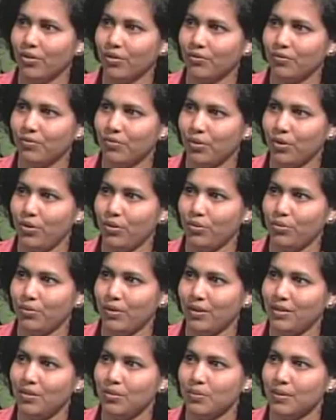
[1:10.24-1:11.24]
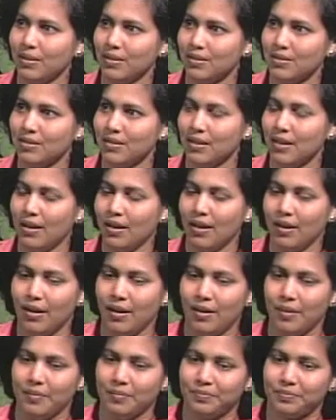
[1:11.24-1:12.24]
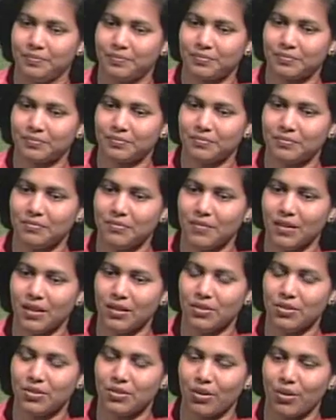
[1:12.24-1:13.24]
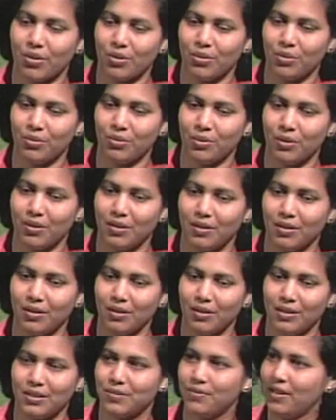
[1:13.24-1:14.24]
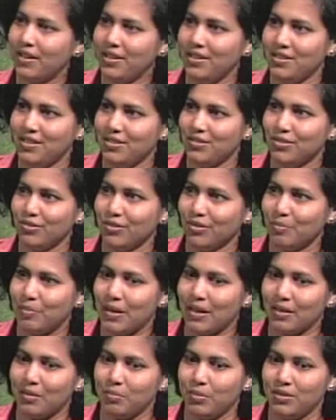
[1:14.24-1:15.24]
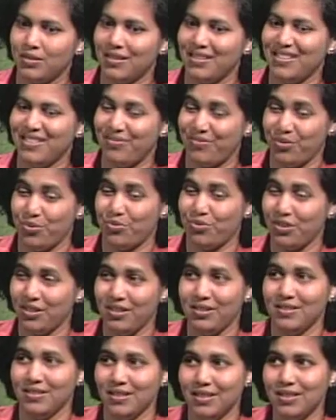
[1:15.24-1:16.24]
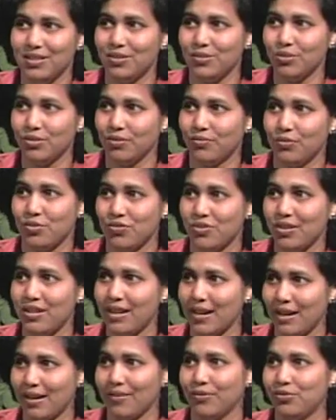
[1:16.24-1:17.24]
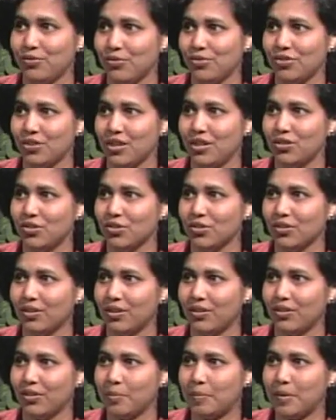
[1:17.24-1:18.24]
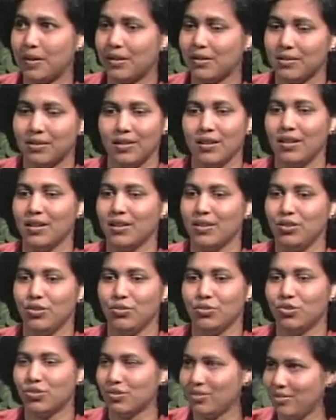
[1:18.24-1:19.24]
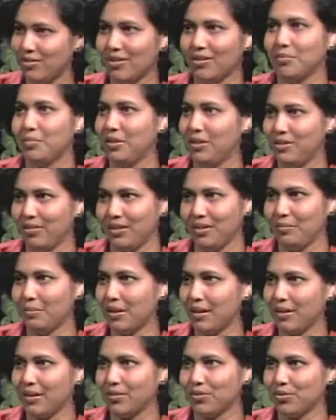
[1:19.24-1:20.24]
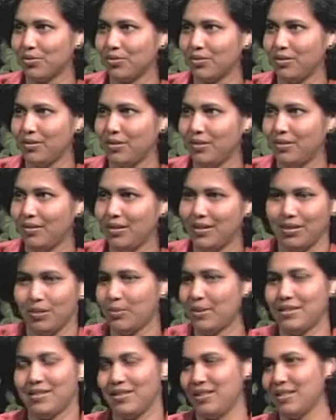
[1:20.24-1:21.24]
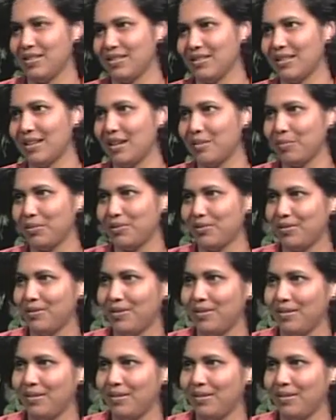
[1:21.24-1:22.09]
on for you, anyways. Um, so it's very easy to look back, but then if you really need to, if you really have to change your career path, you should not be looking back at all. Otherwise, mm -hmm. it doesn't happen.